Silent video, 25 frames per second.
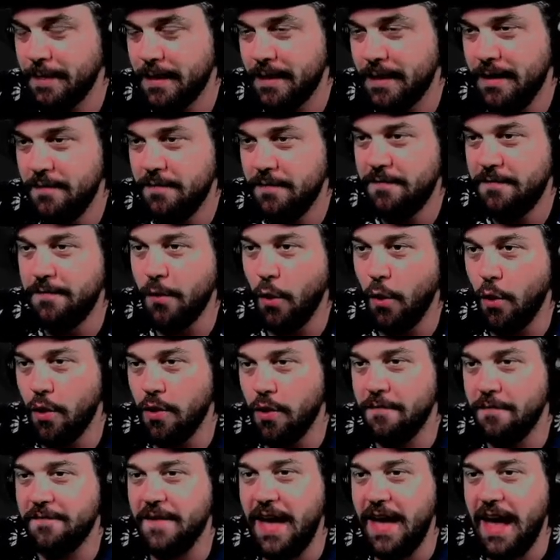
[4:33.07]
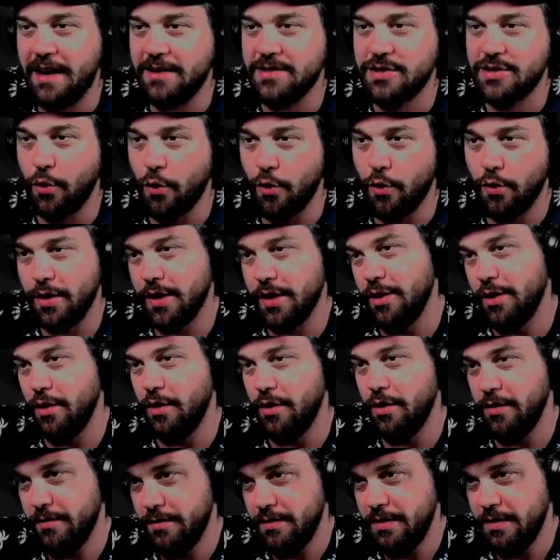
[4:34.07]
4
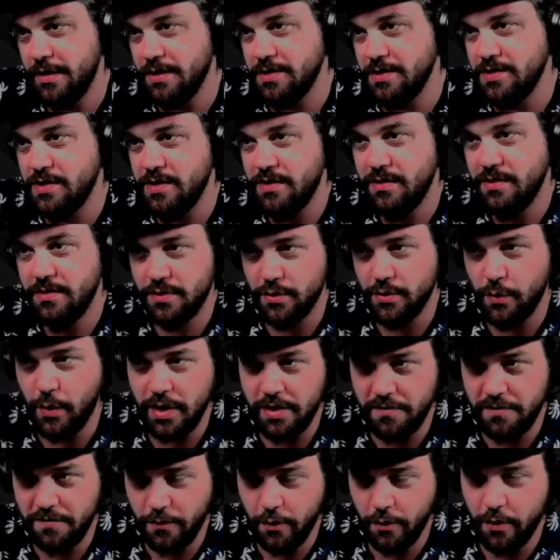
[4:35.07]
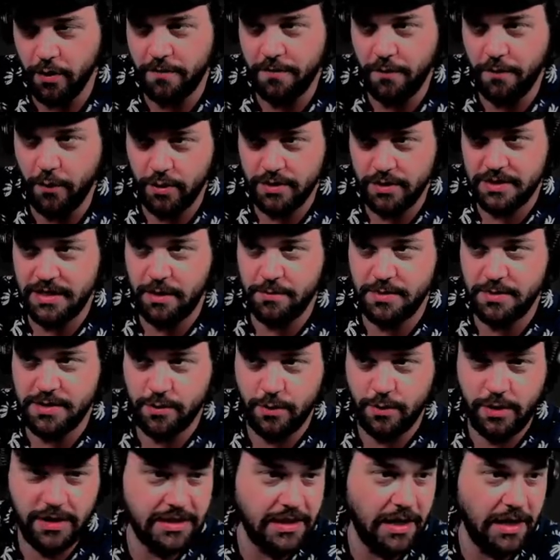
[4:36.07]
factorial is 24. 4 times
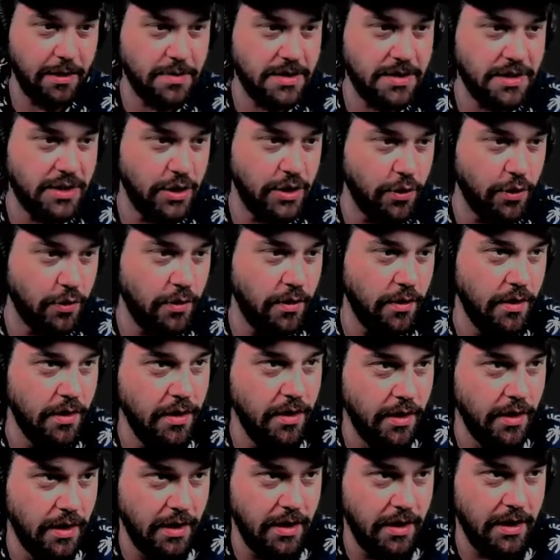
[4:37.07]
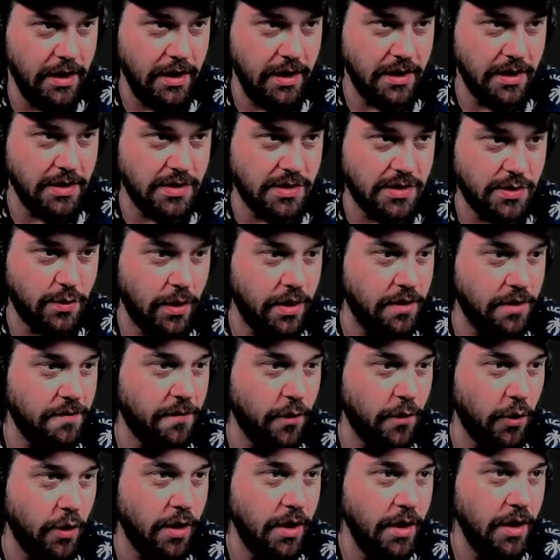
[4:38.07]
3 times 2 is
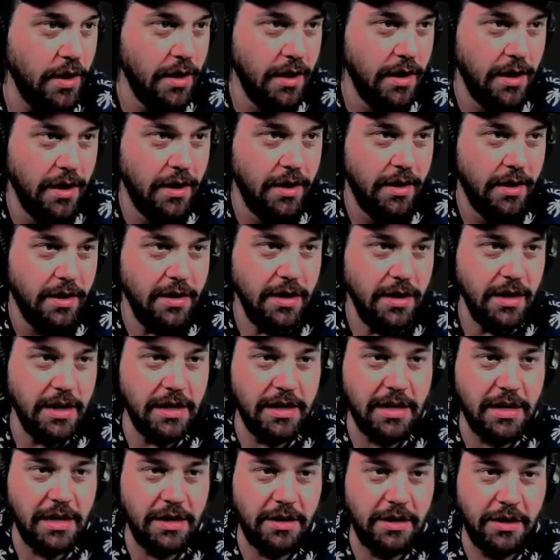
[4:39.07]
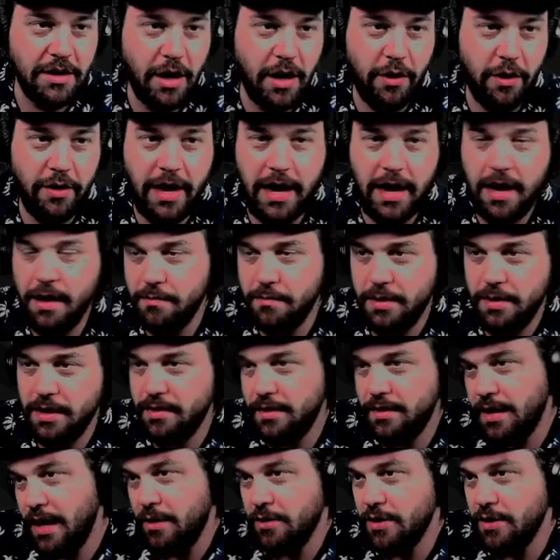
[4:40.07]
24. You didn't need to know that,
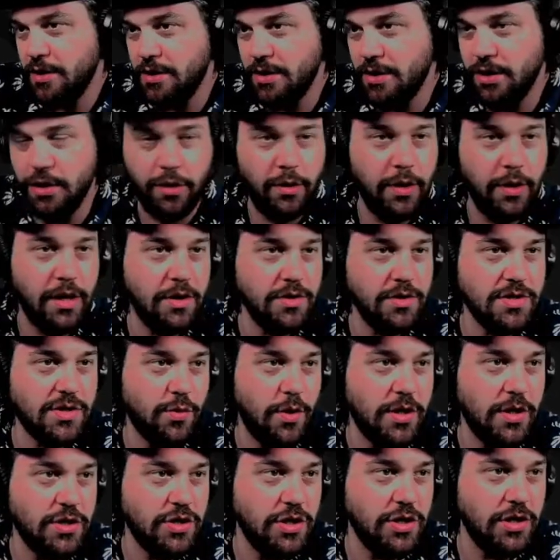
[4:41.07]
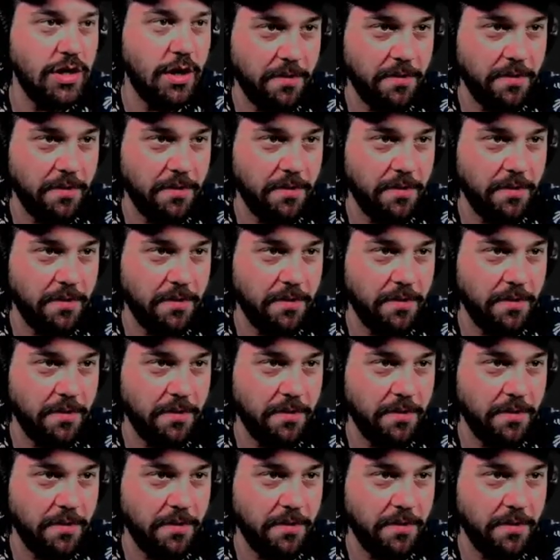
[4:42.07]
but now you do. Here's question number